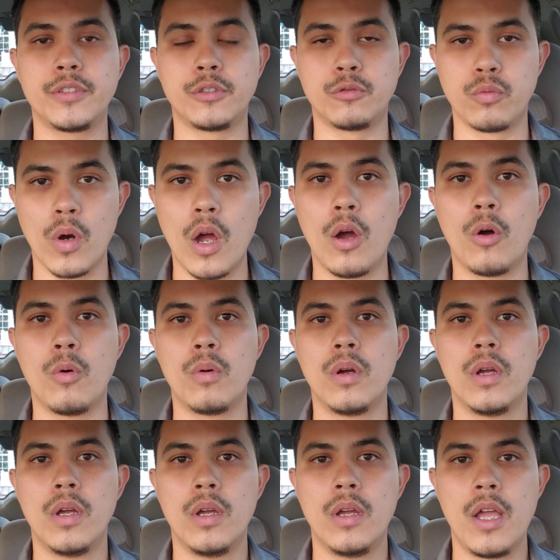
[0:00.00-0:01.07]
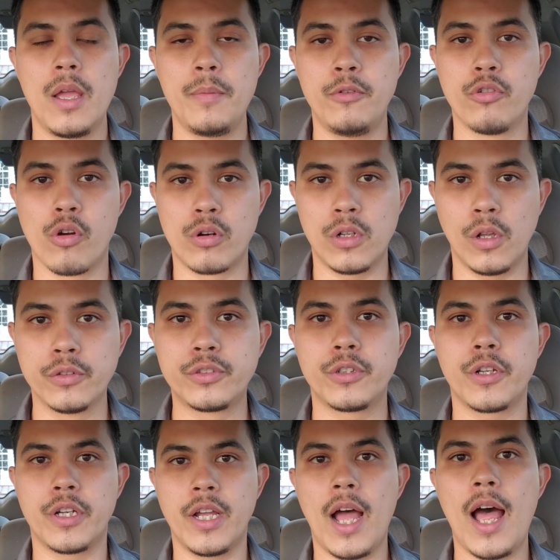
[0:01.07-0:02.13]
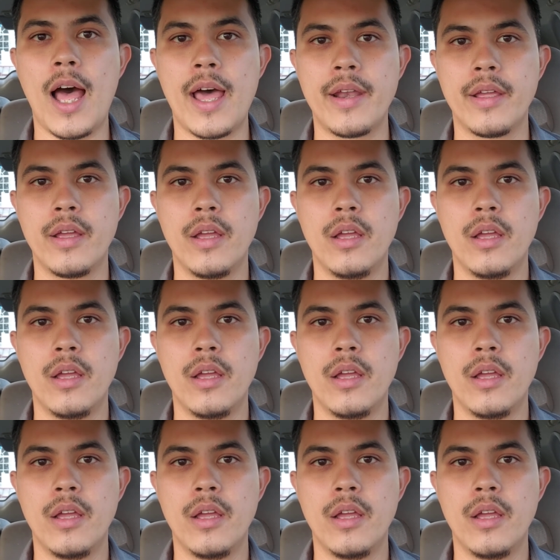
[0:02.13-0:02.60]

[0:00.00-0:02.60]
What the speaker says: grow and grow closer to God.